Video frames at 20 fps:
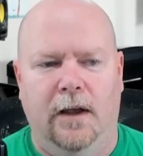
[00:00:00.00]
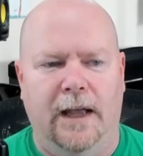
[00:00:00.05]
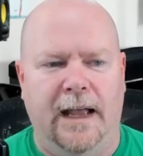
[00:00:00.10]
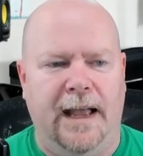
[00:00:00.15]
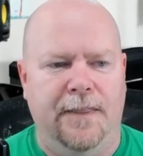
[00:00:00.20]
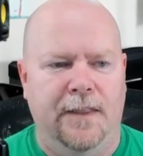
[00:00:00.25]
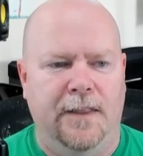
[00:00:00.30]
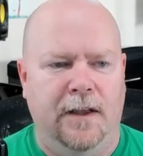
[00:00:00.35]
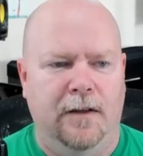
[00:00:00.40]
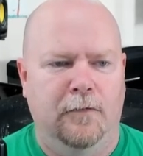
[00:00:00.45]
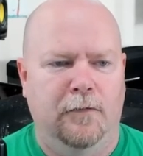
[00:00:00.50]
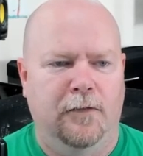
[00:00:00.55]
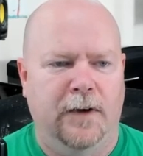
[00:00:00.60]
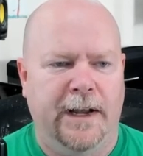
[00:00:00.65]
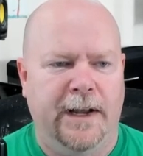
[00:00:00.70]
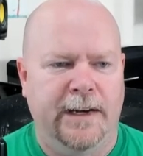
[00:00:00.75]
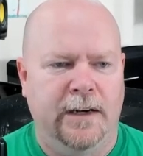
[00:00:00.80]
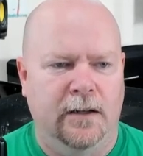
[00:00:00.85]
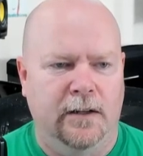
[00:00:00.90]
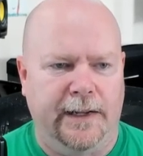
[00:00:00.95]
And then
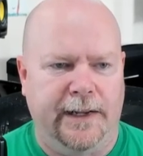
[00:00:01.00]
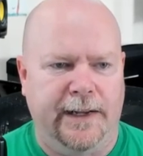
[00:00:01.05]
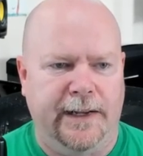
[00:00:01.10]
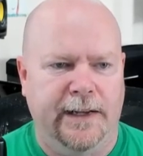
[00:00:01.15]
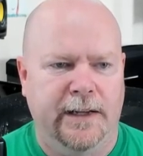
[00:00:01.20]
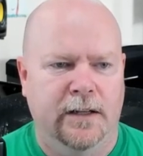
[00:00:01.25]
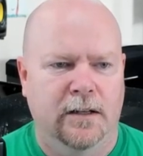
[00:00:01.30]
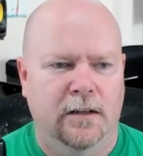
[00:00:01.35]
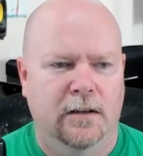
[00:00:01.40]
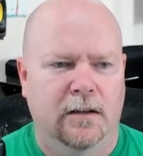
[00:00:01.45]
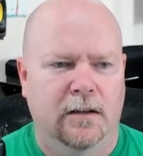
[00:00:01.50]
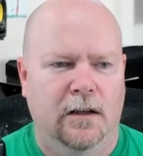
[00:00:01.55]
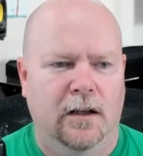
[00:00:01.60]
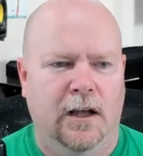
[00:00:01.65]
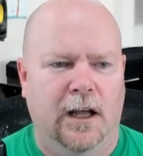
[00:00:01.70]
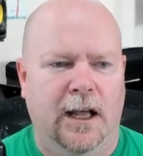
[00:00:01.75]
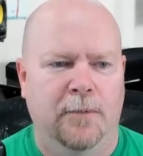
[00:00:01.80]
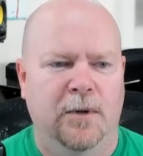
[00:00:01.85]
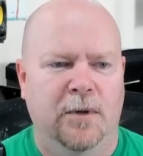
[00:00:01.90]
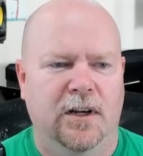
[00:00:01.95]
finally,
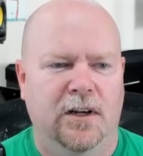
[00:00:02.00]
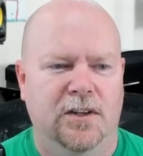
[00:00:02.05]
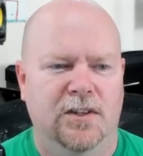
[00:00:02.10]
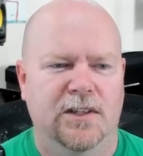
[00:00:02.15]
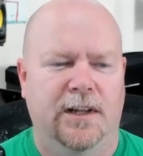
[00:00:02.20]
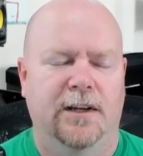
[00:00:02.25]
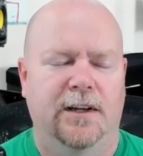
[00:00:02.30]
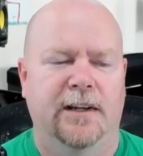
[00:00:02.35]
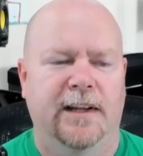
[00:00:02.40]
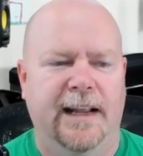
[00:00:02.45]
I'm going to send